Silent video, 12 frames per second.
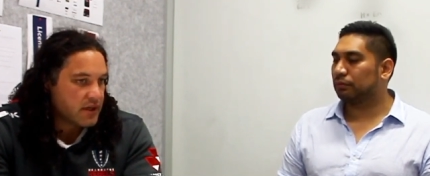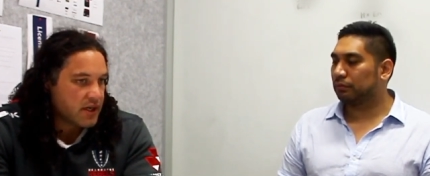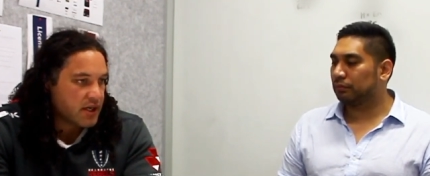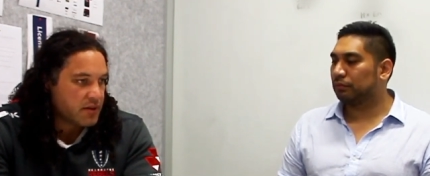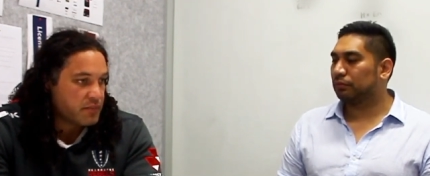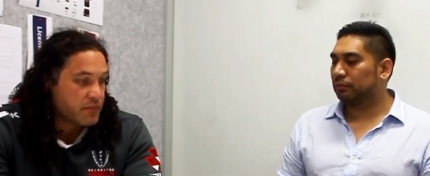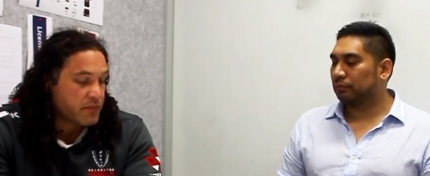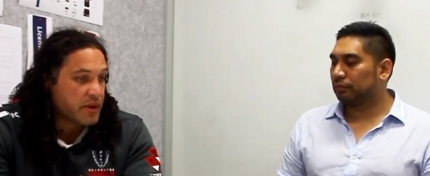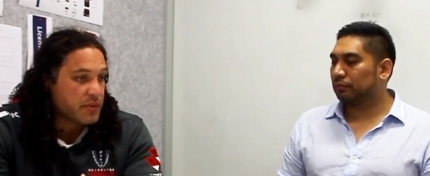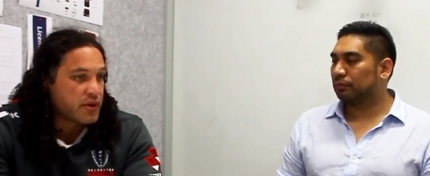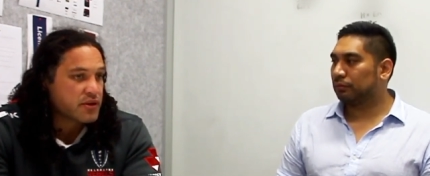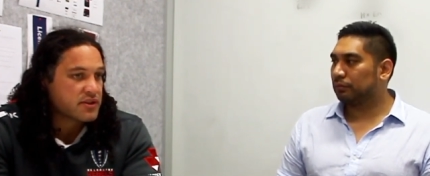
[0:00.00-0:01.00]
Speaker 1: Um,
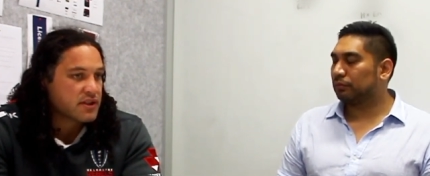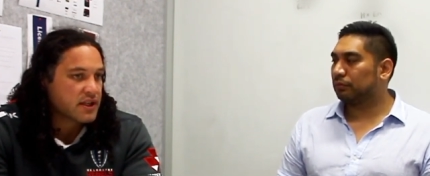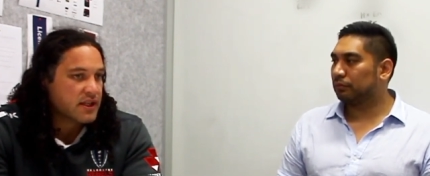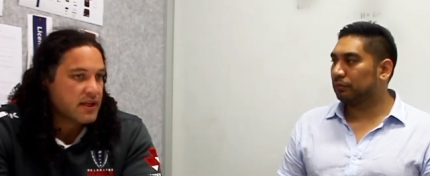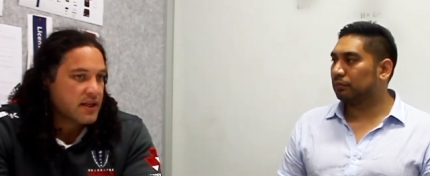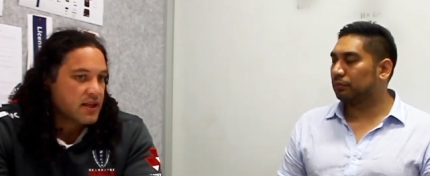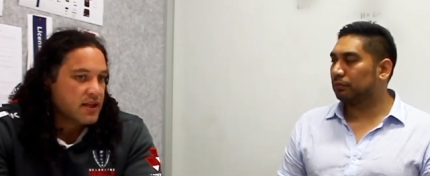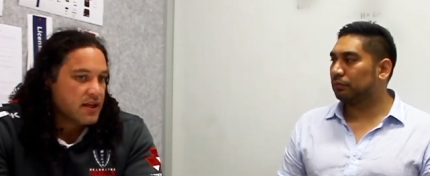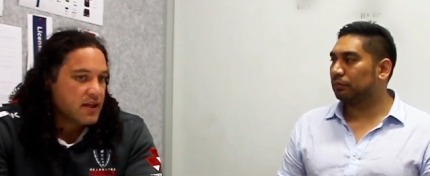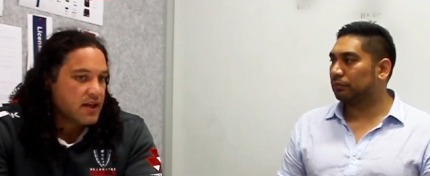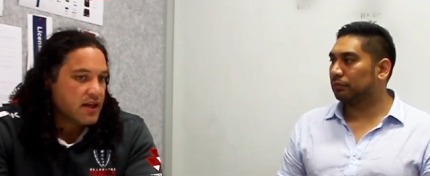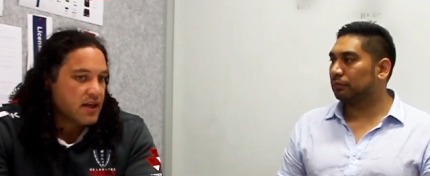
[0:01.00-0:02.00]
me personally,
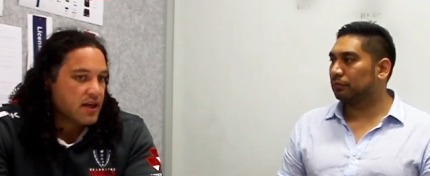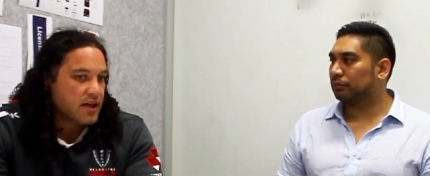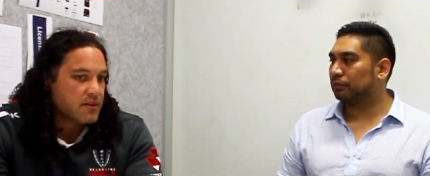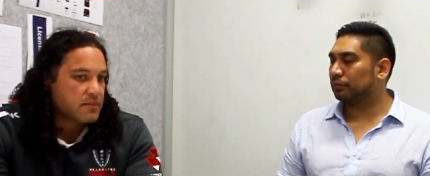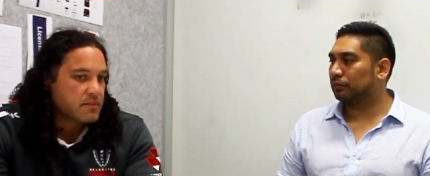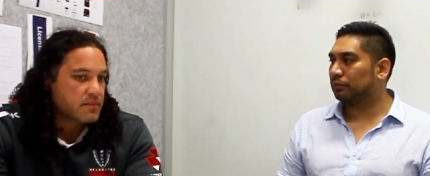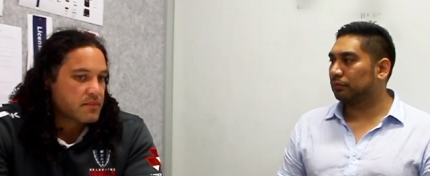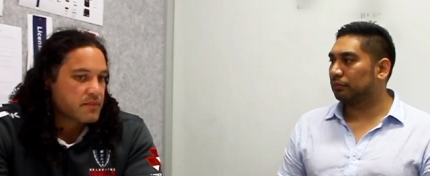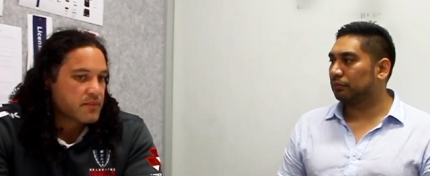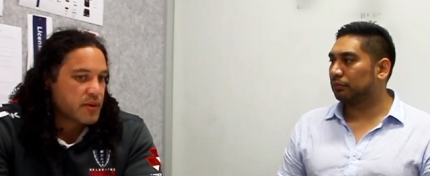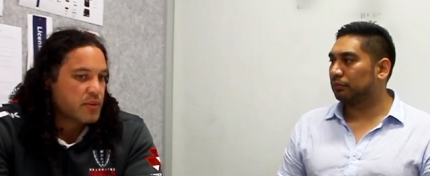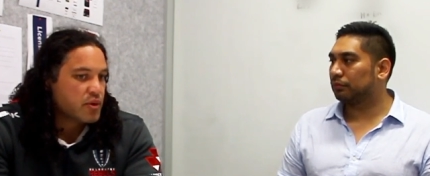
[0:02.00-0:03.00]
um,
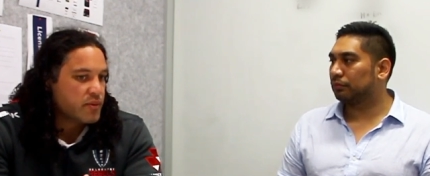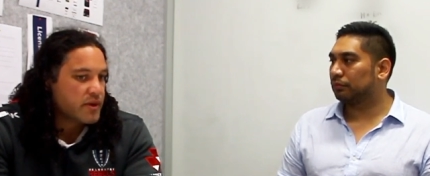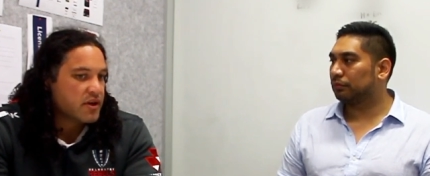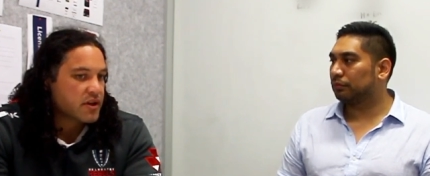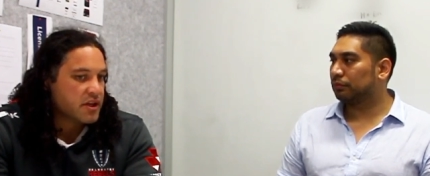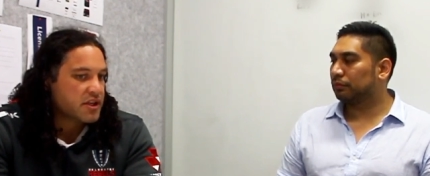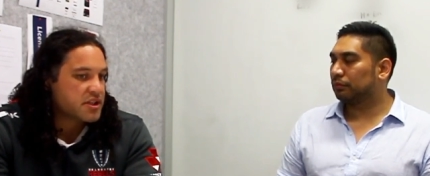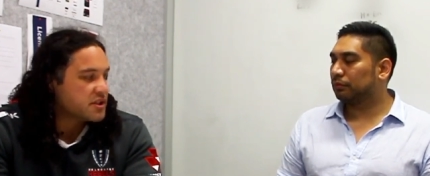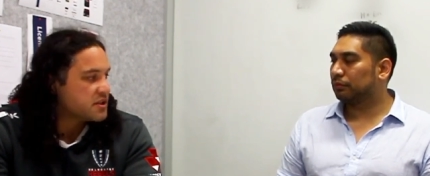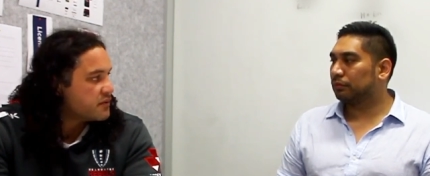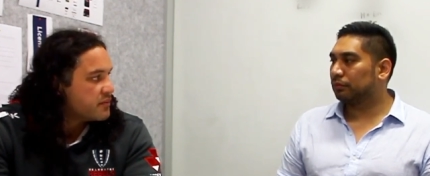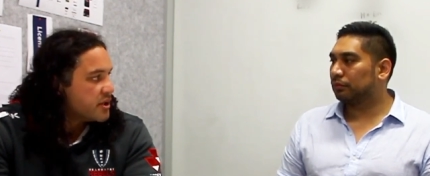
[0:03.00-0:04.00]
probably more about
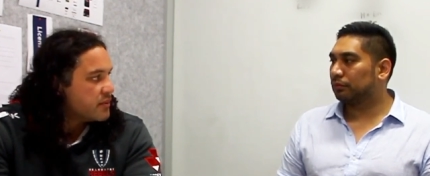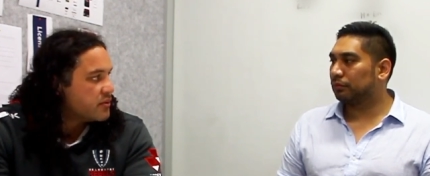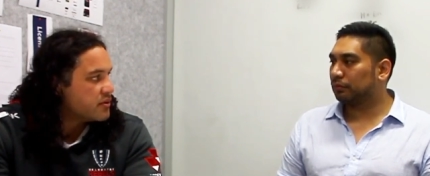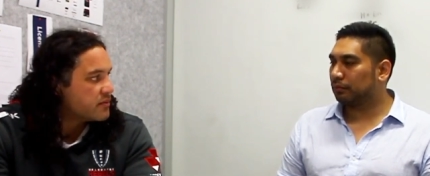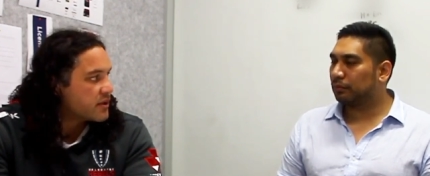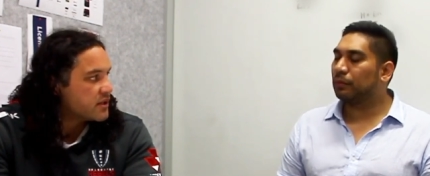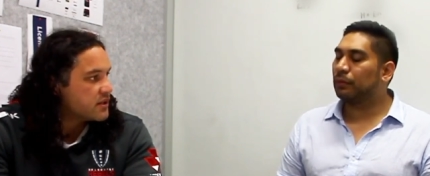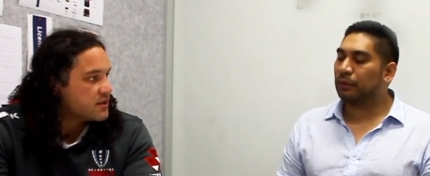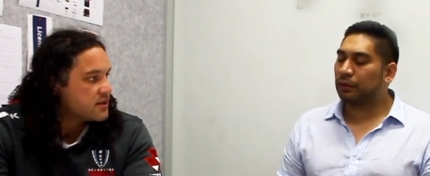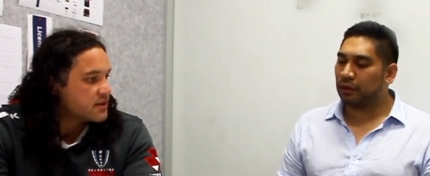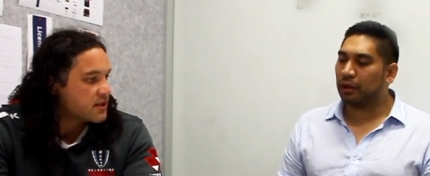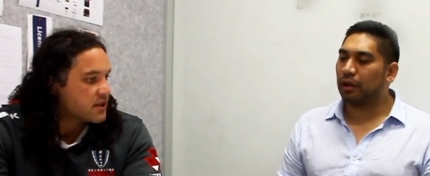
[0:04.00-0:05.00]
connections with people and
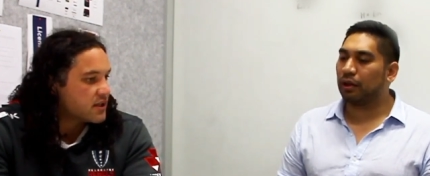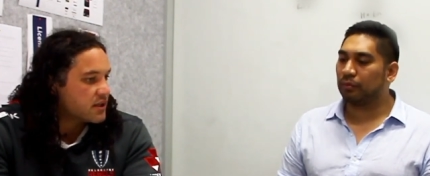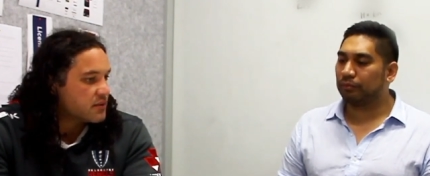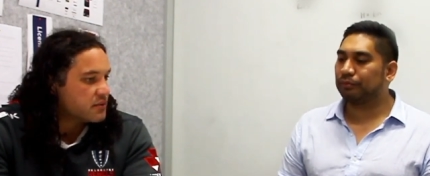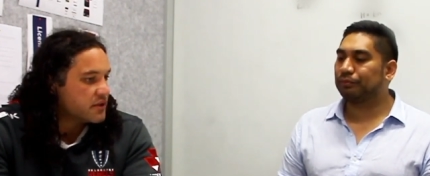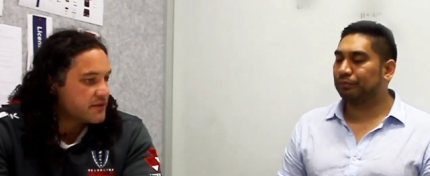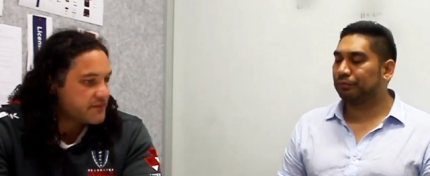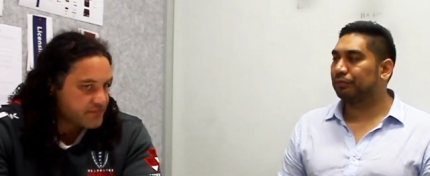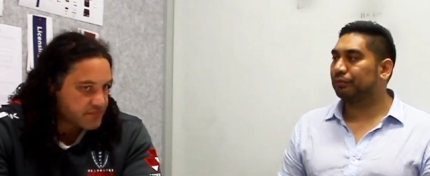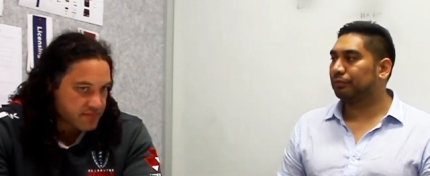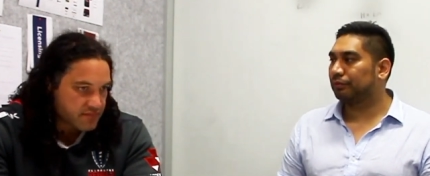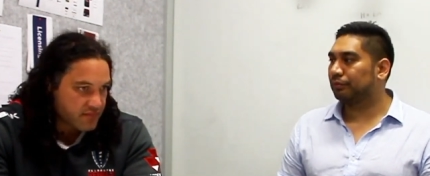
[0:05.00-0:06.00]
players. Uh, we
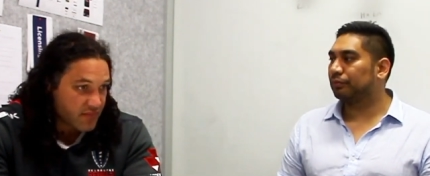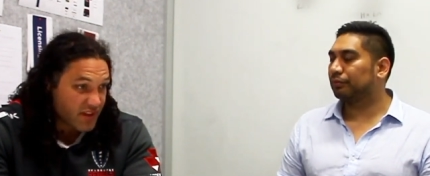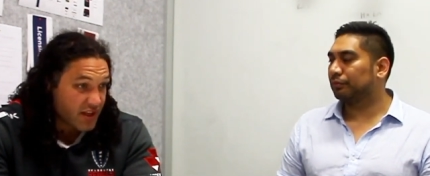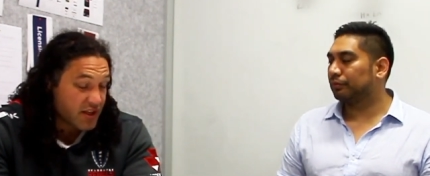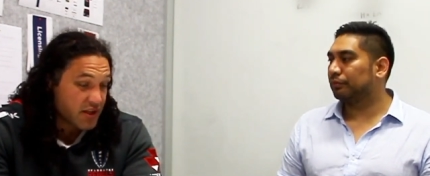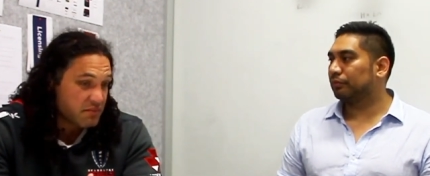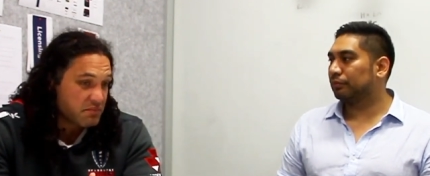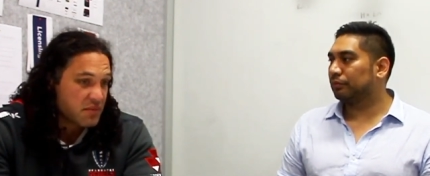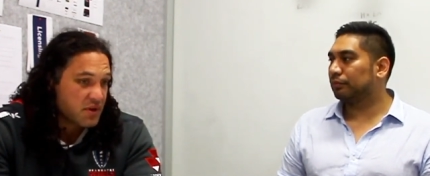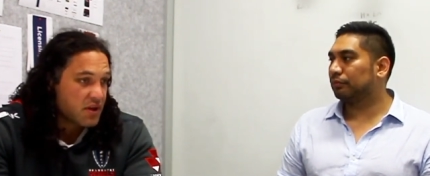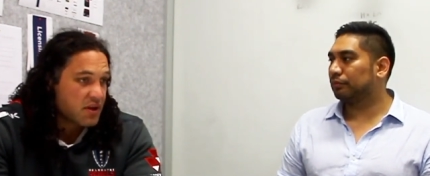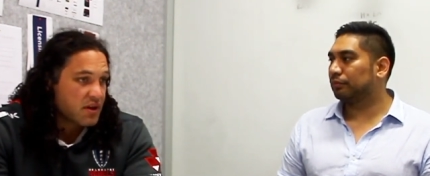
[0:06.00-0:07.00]
had a
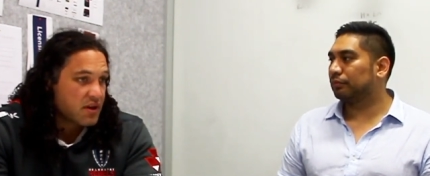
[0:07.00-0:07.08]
